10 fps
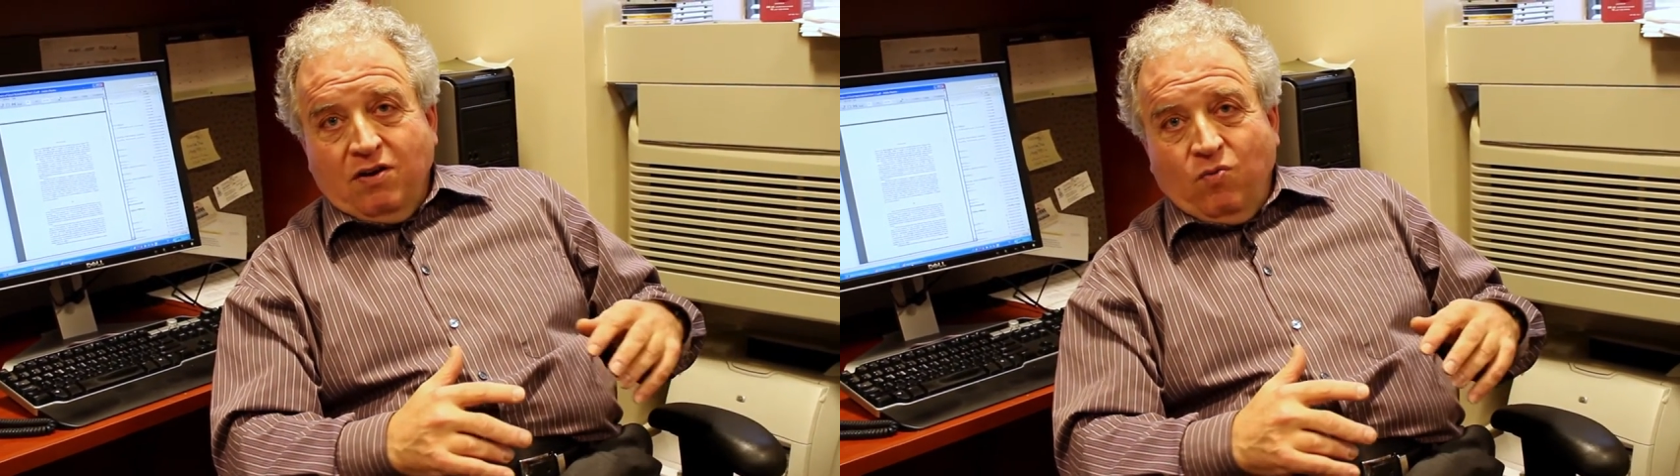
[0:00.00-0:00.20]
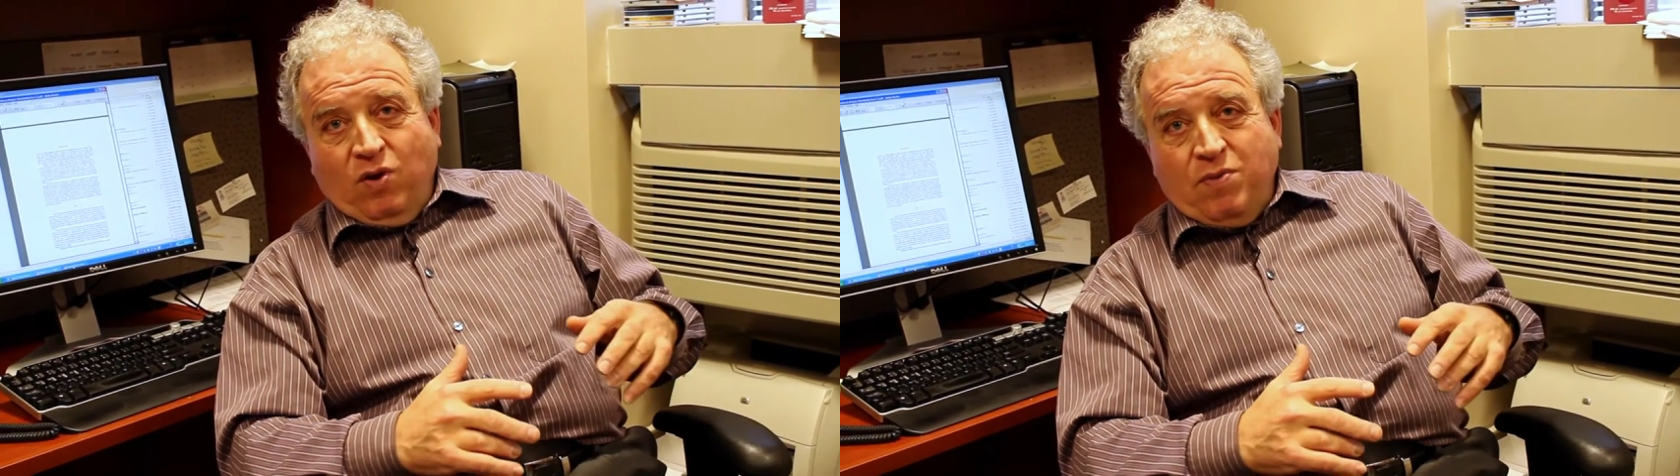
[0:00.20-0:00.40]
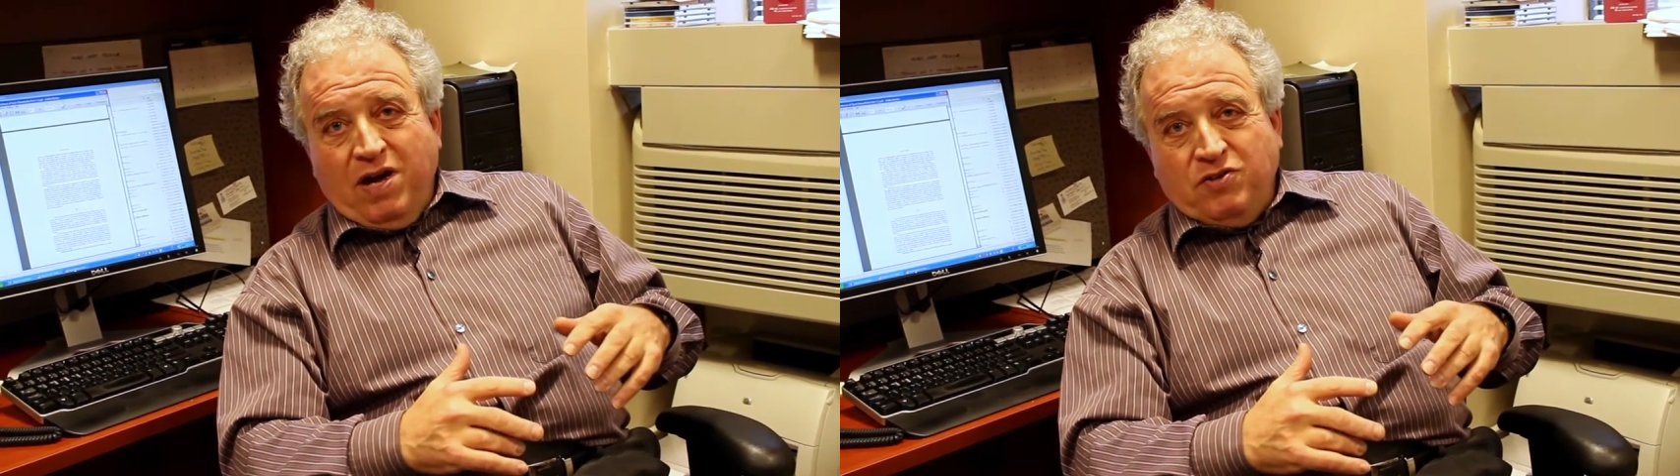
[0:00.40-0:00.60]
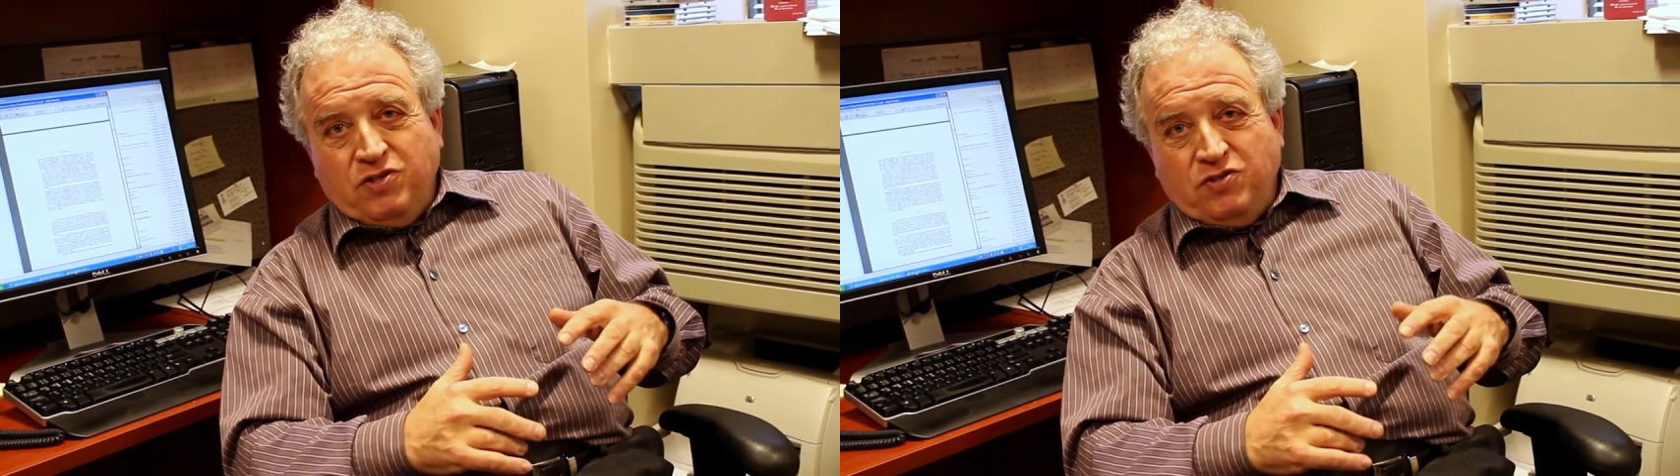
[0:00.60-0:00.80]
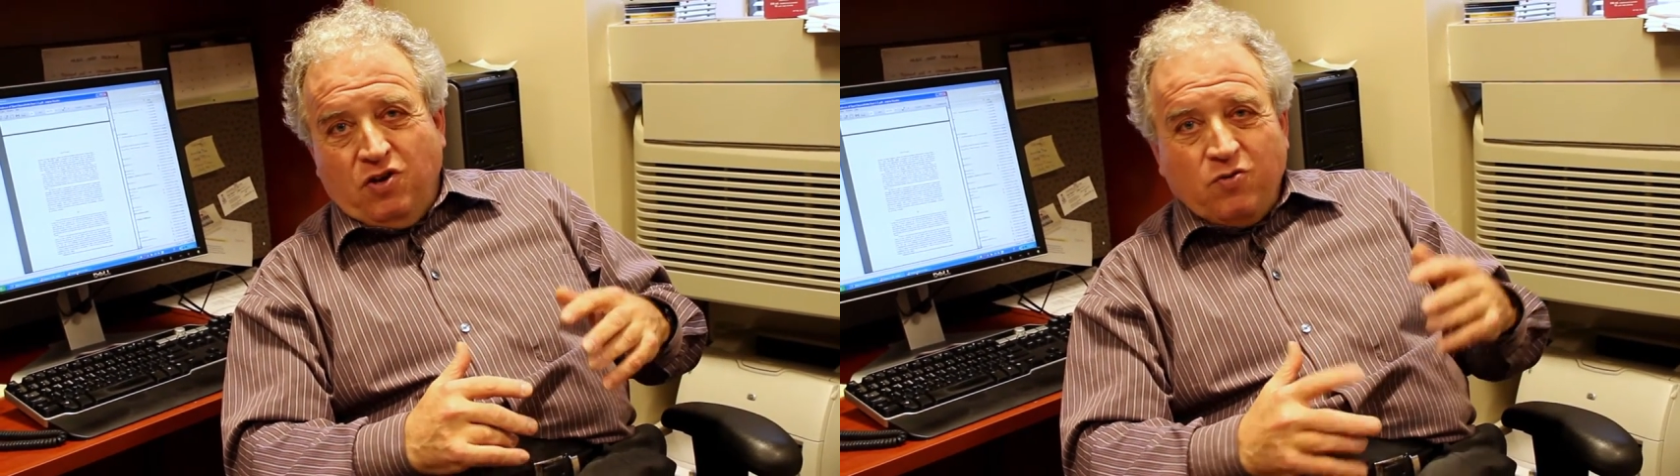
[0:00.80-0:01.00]
what
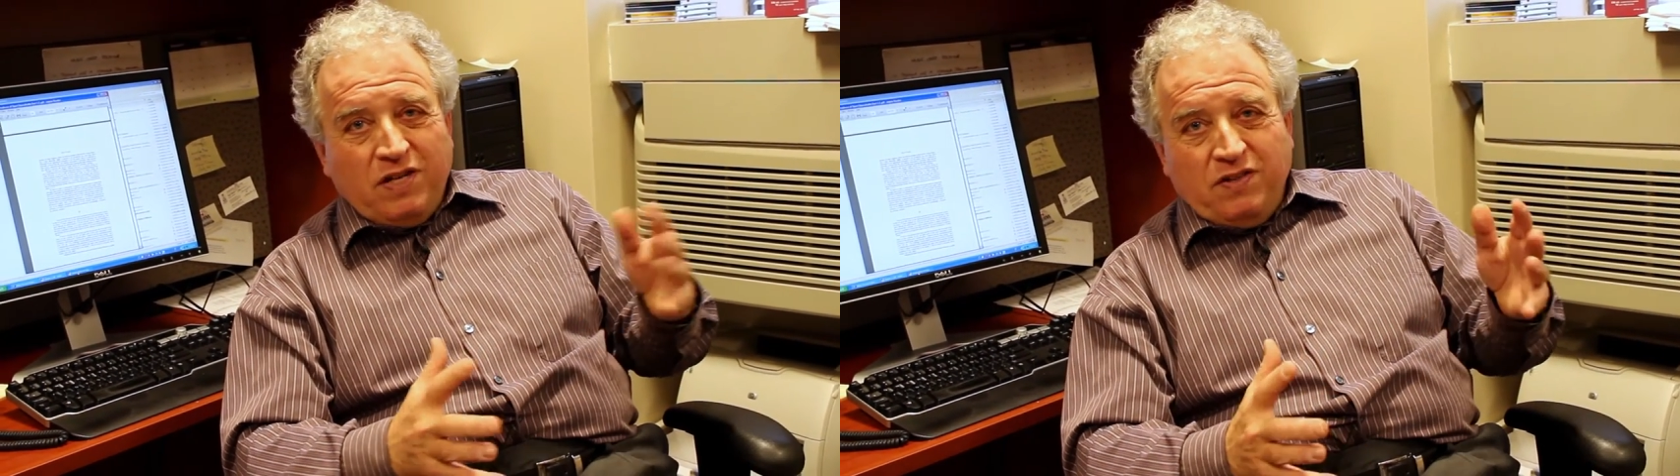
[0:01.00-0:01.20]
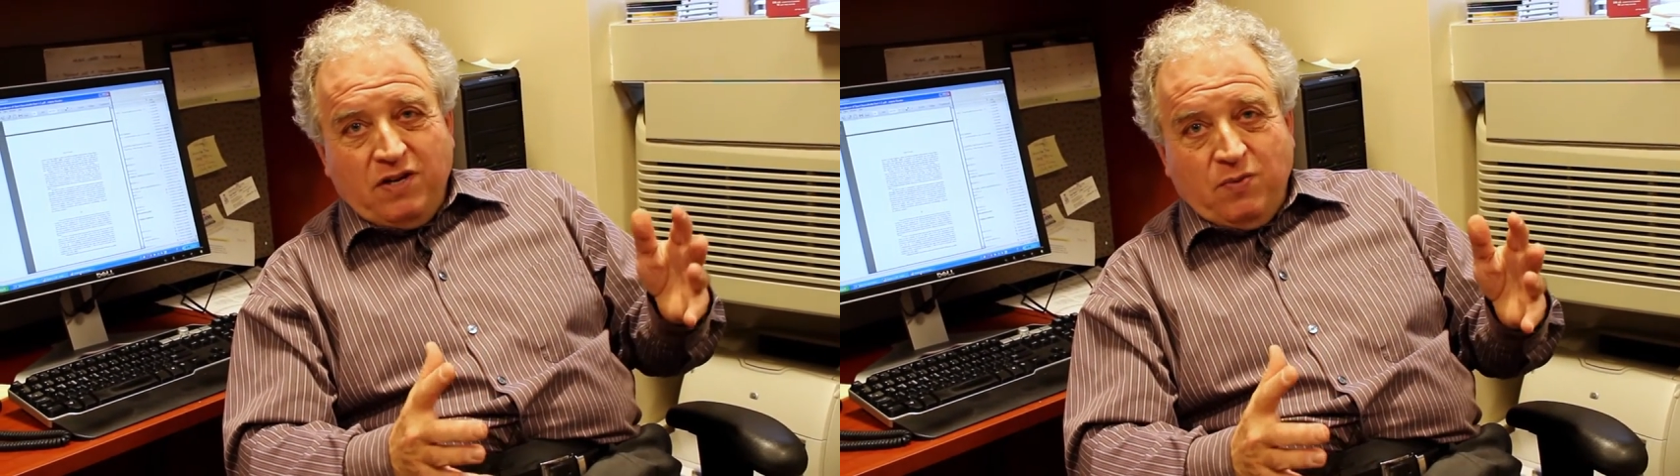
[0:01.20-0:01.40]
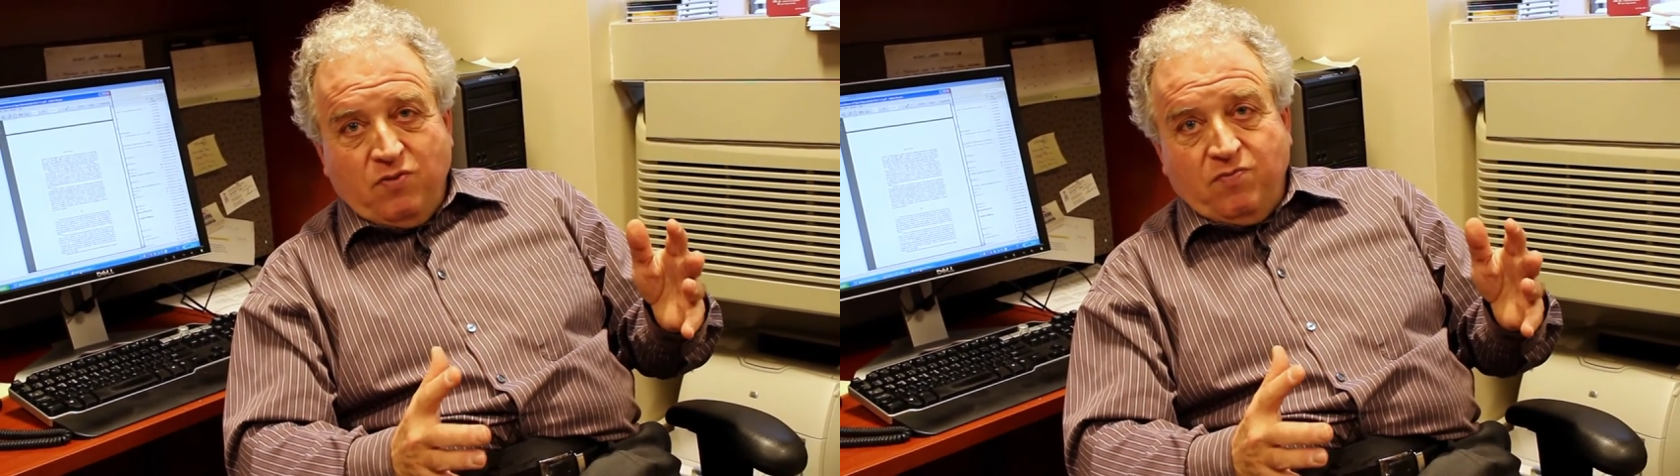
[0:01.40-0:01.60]
matters is only the number